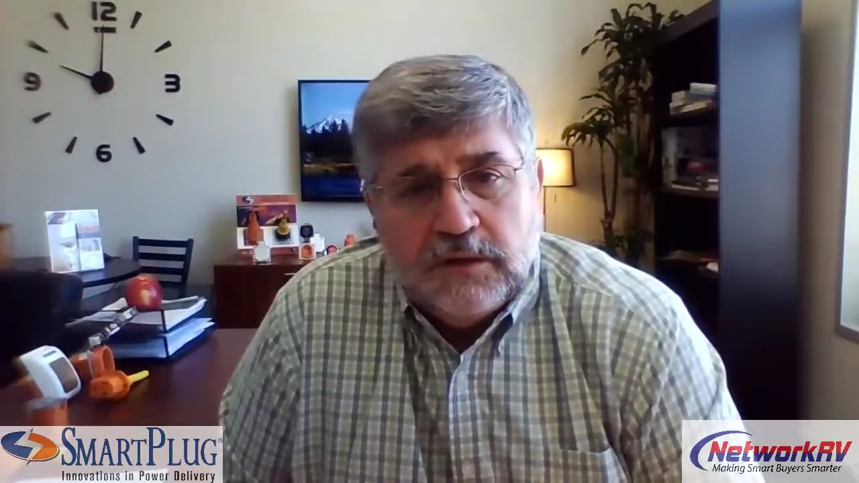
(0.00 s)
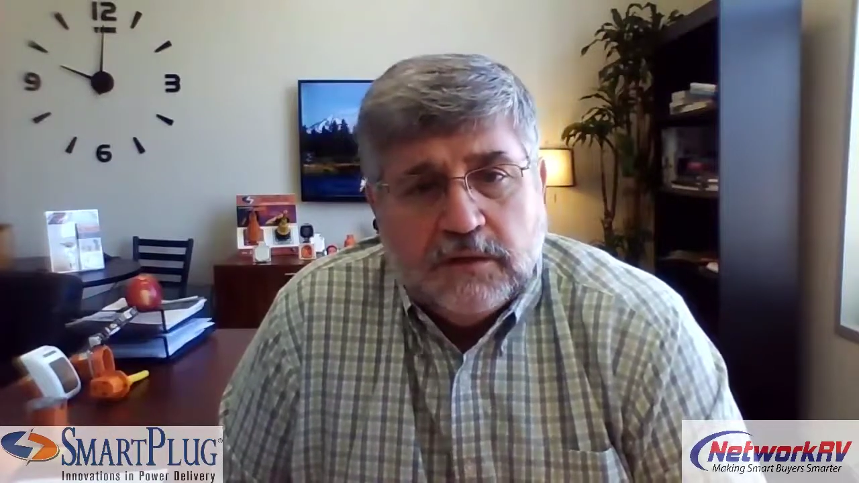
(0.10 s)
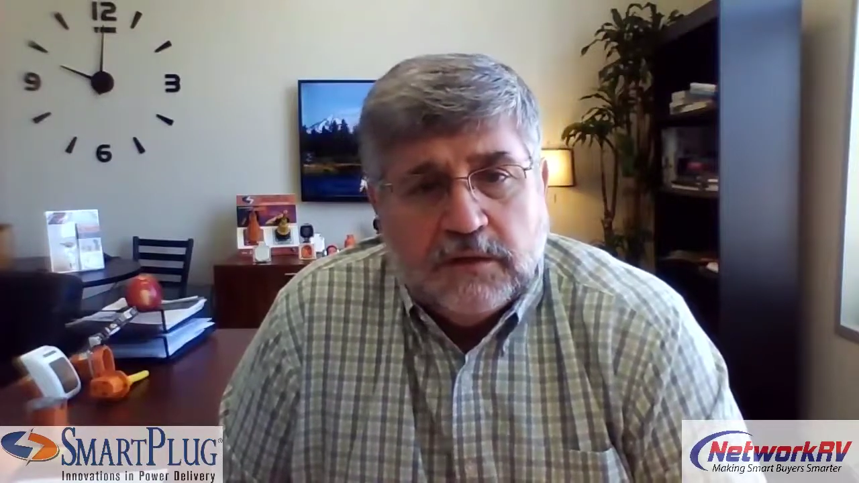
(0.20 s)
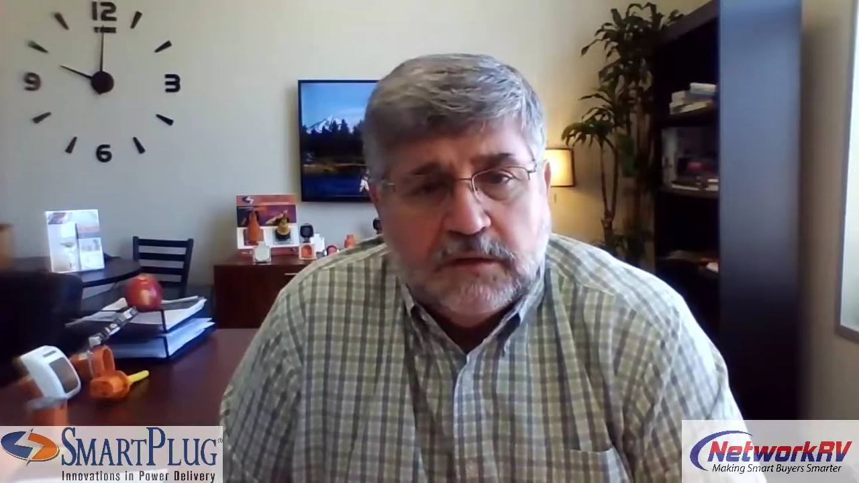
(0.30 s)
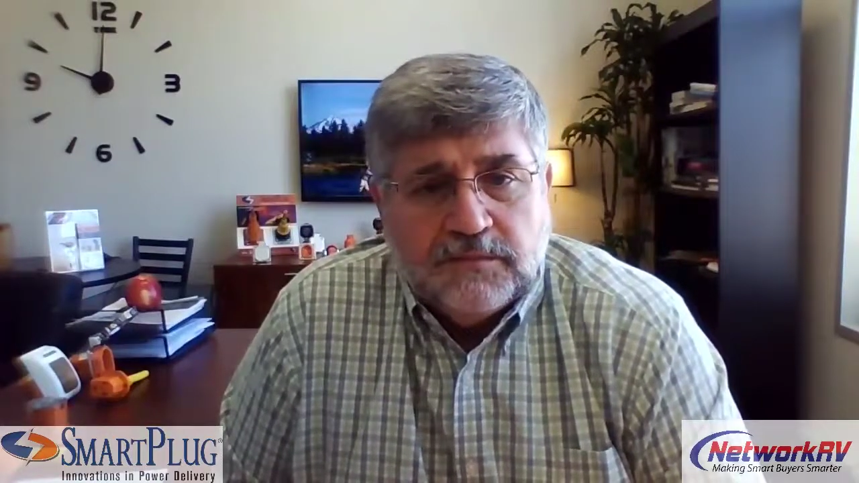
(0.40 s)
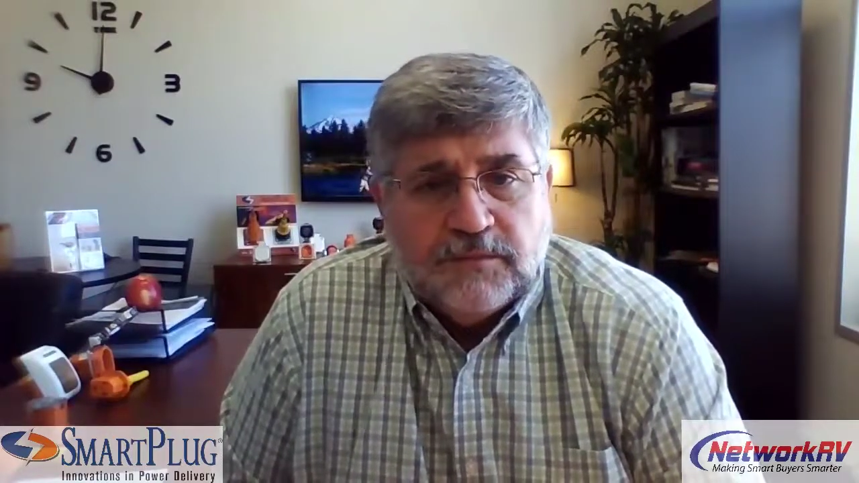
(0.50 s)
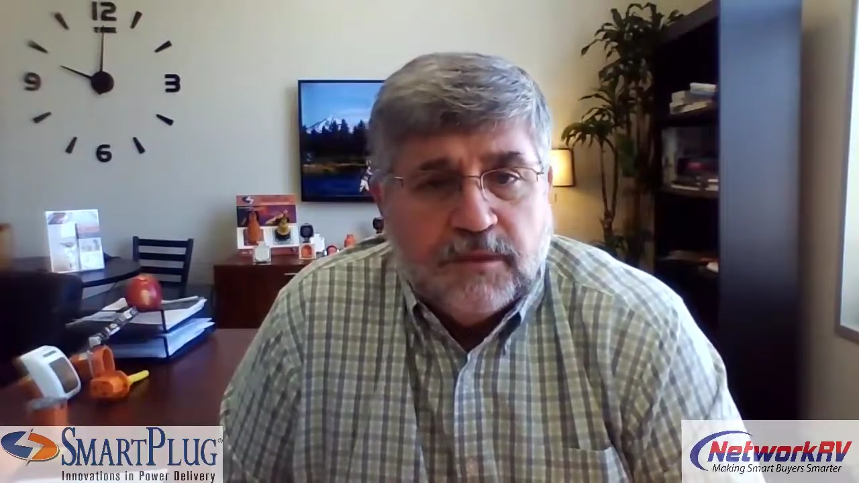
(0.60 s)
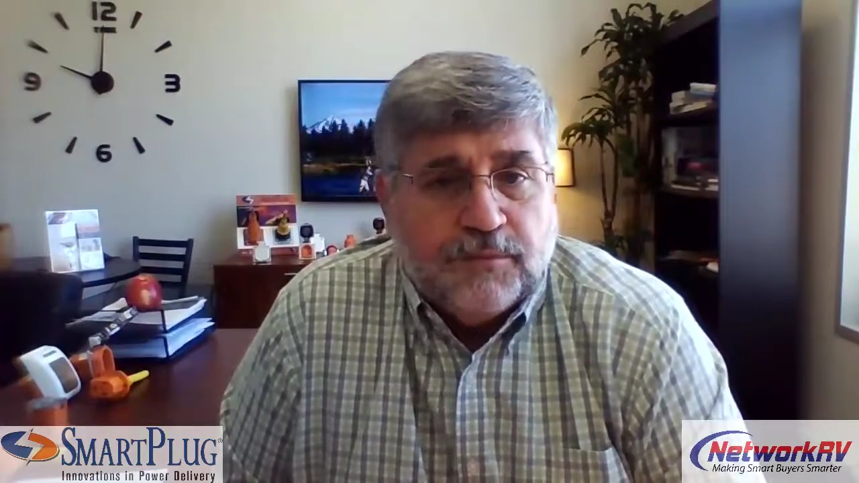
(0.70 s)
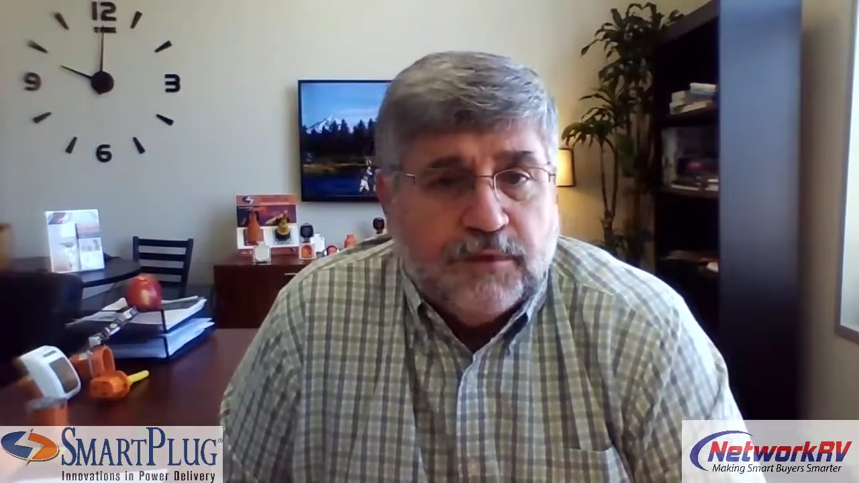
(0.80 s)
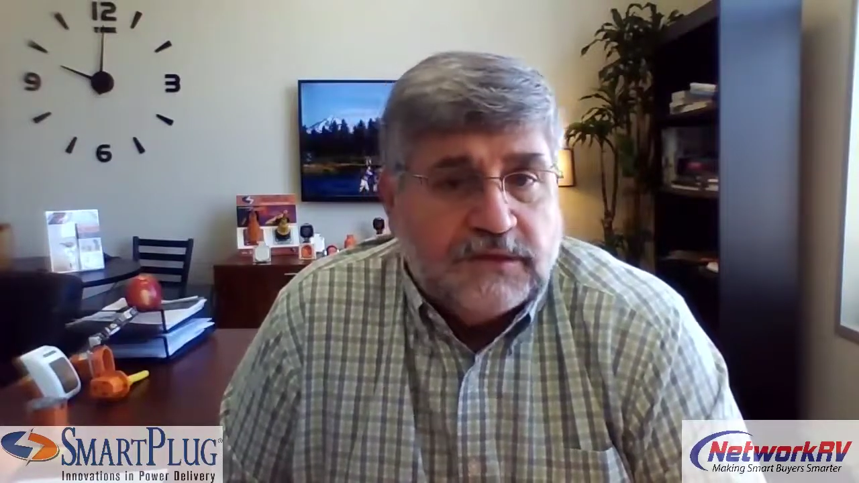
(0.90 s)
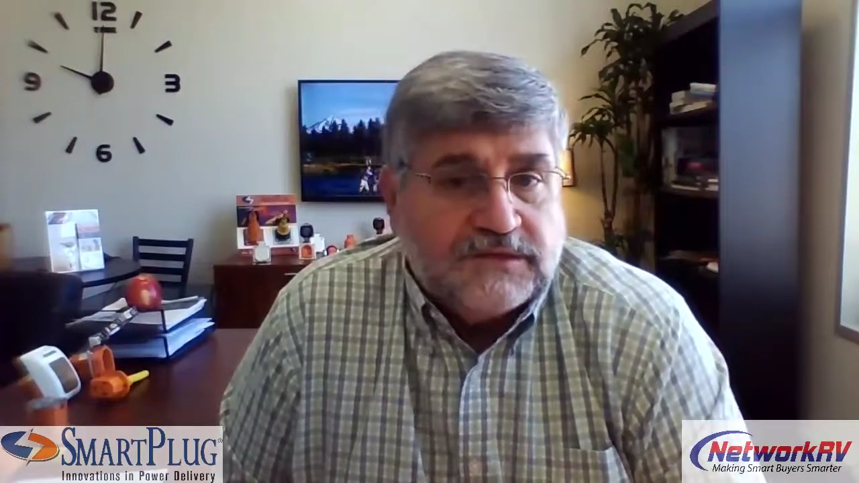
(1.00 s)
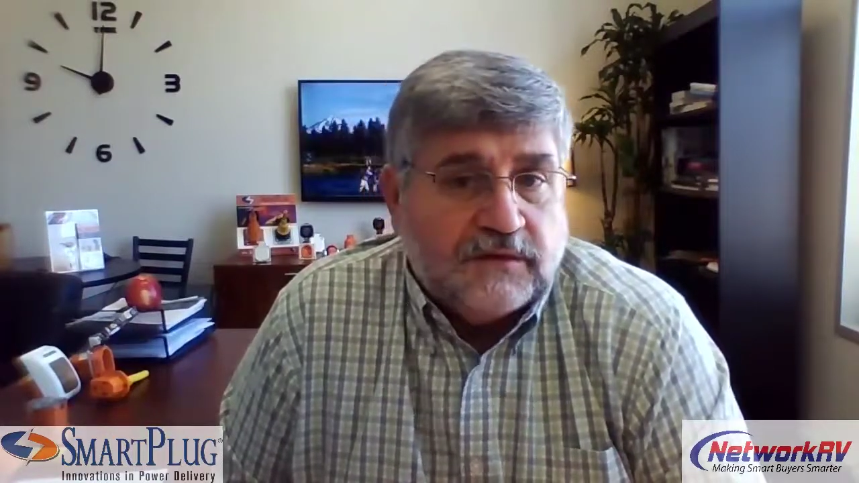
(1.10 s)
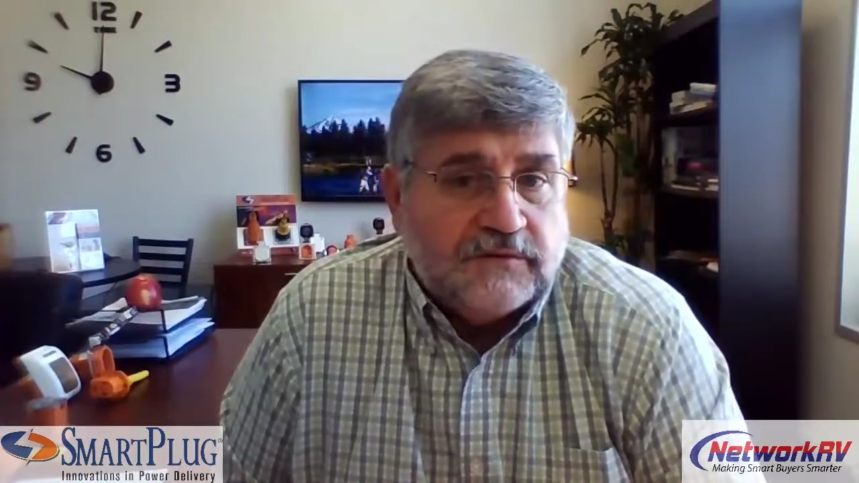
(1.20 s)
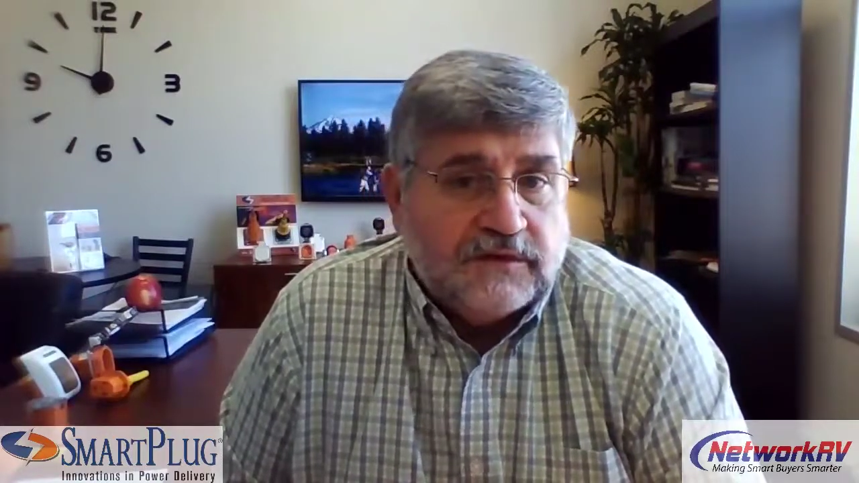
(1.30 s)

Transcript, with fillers: um, Smart Plug sells